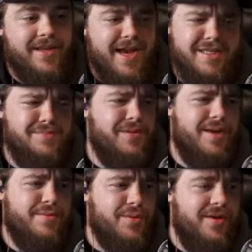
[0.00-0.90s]
I'd split
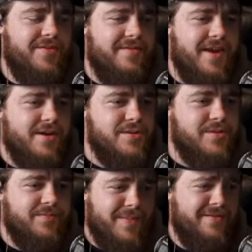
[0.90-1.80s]
up 25 acres
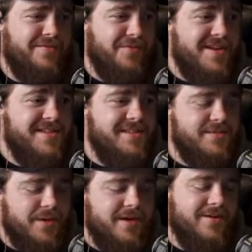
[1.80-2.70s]
with my
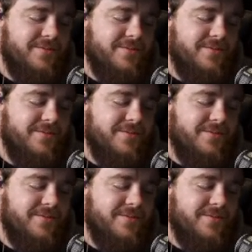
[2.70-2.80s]
friends, but